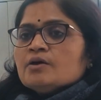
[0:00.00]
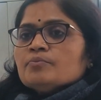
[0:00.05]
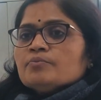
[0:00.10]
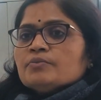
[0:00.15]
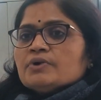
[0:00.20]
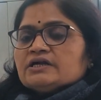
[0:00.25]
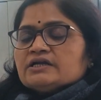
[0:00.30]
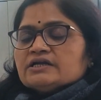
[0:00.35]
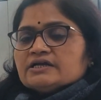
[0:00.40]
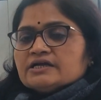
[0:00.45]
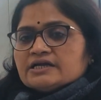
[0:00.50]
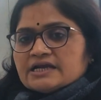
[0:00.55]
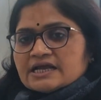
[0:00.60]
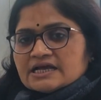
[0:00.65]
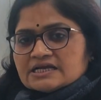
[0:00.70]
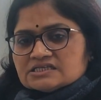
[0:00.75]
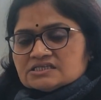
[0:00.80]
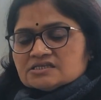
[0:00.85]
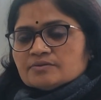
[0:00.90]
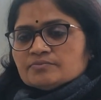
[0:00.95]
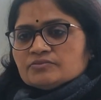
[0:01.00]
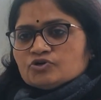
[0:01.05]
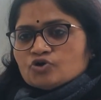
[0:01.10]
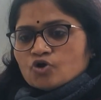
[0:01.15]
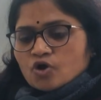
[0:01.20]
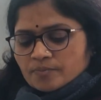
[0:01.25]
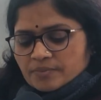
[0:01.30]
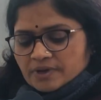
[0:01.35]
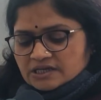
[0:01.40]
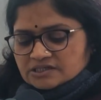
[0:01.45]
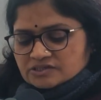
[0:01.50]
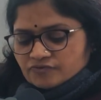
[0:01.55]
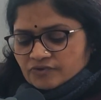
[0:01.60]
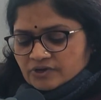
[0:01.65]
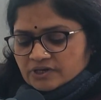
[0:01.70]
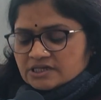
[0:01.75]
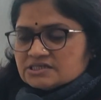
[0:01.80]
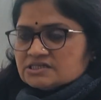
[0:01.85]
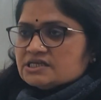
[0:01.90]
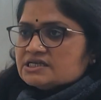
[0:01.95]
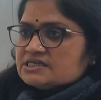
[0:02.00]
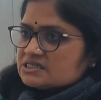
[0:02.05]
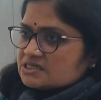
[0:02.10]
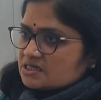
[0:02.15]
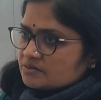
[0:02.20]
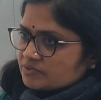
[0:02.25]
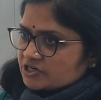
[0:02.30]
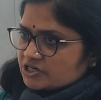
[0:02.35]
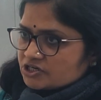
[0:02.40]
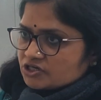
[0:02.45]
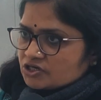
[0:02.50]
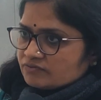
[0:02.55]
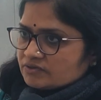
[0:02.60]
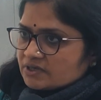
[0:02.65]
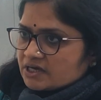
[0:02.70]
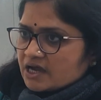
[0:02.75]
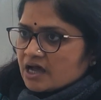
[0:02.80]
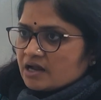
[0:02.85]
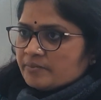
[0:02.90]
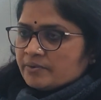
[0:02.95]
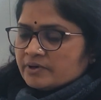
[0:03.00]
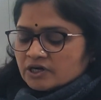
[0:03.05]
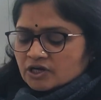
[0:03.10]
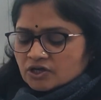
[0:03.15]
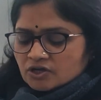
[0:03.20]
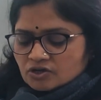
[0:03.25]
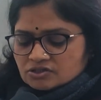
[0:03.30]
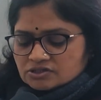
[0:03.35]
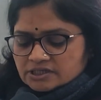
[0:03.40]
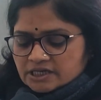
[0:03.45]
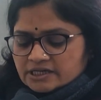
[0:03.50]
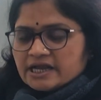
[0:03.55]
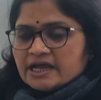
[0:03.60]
But it has some drawbacks. One is the stability of the carbon dioxide,